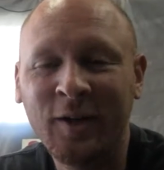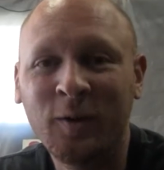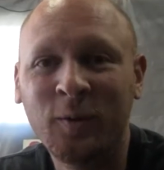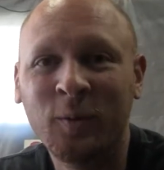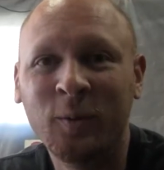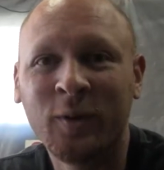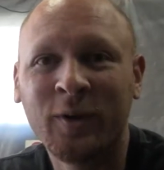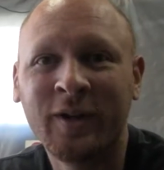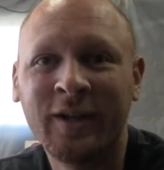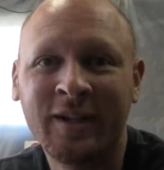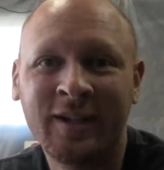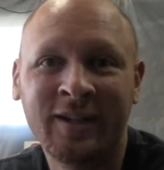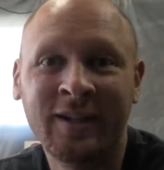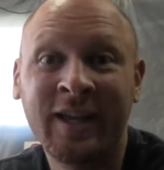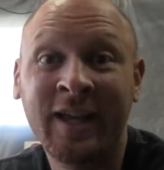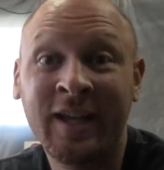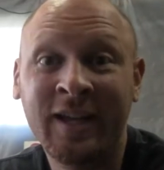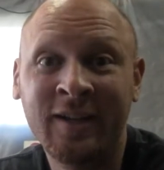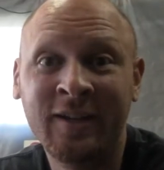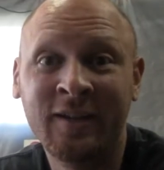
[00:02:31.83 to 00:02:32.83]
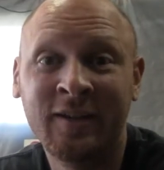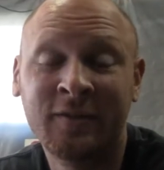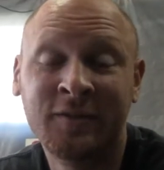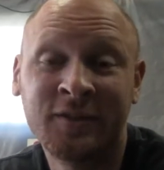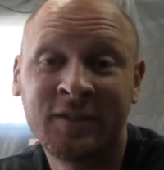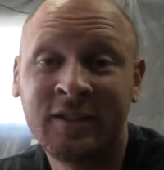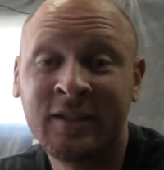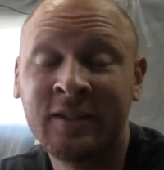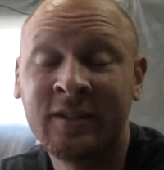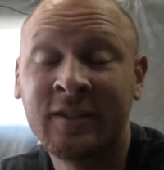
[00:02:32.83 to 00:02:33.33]
we're in a land of
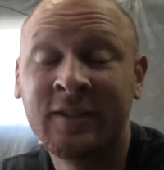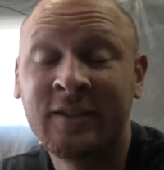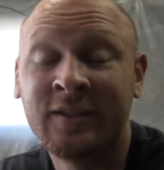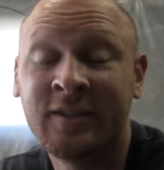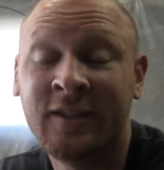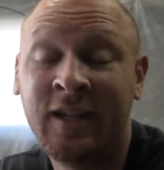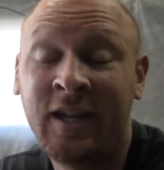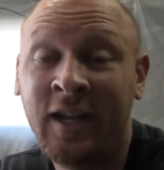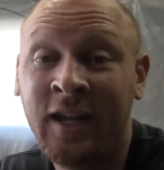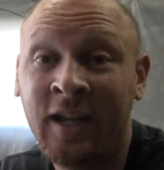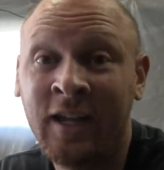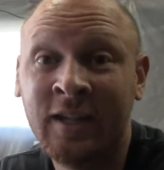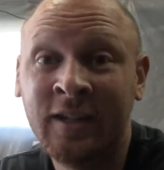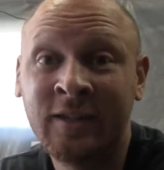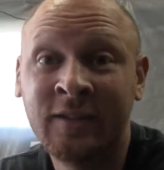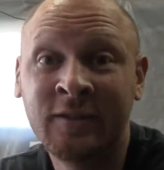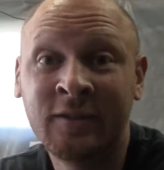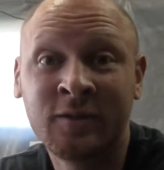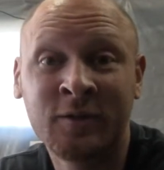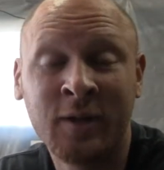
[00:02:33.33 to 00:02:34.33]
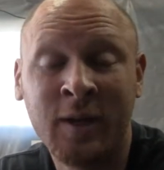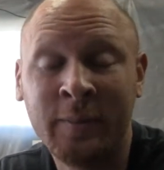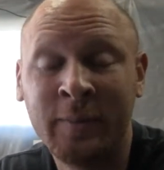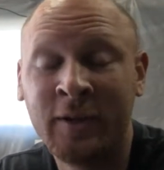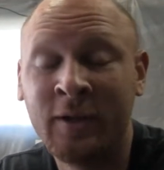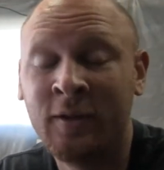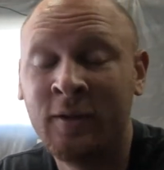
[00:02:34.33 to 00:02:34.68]
sealants and ceramic